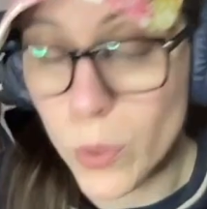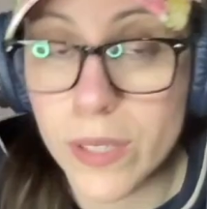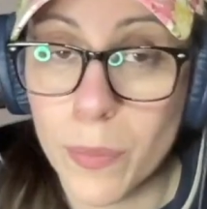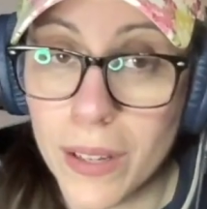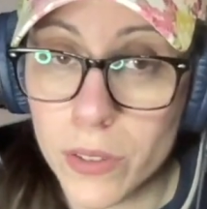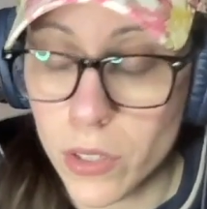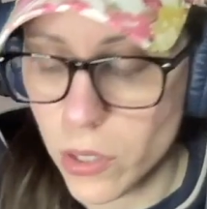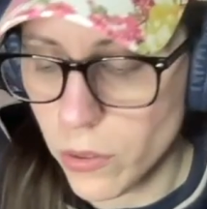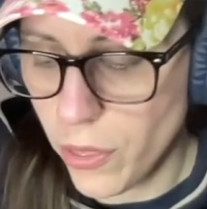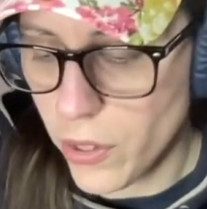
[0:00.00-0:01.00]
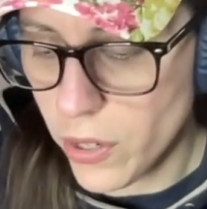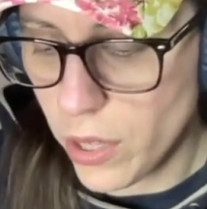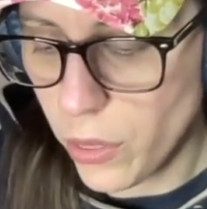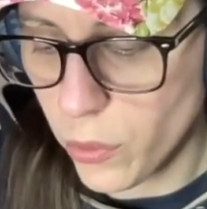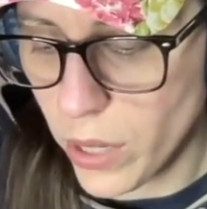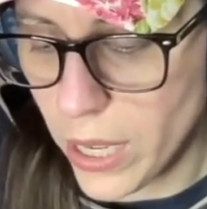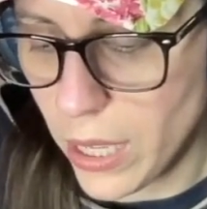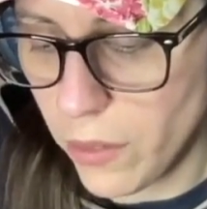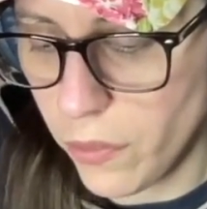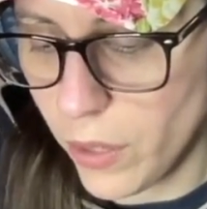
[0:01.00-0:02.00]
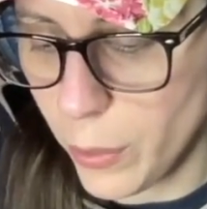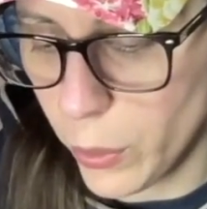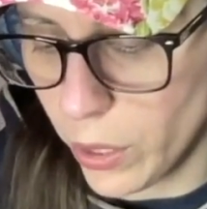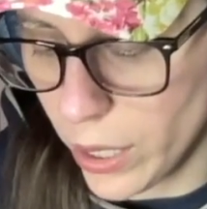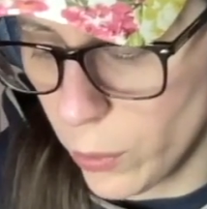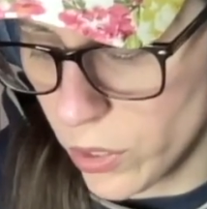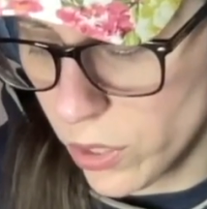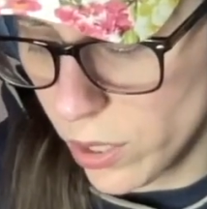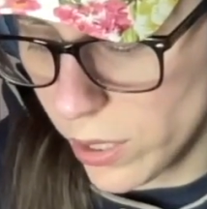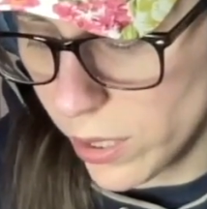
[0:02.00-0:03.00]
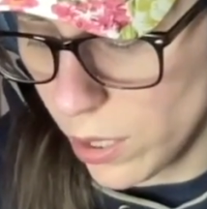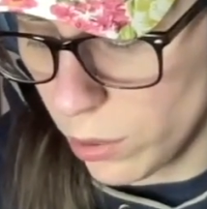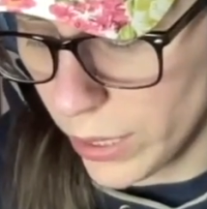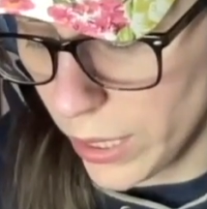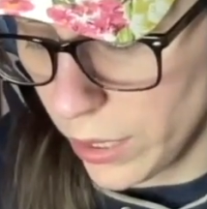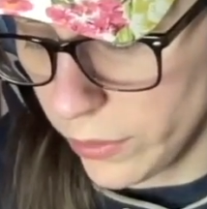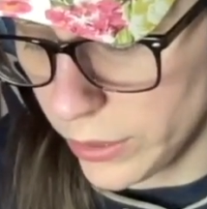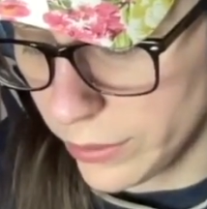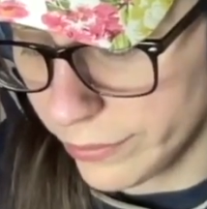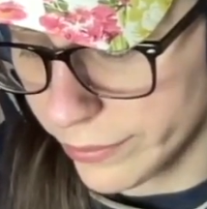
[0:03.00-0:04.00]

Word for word: He's about to turn 33 in February, which is also kind of a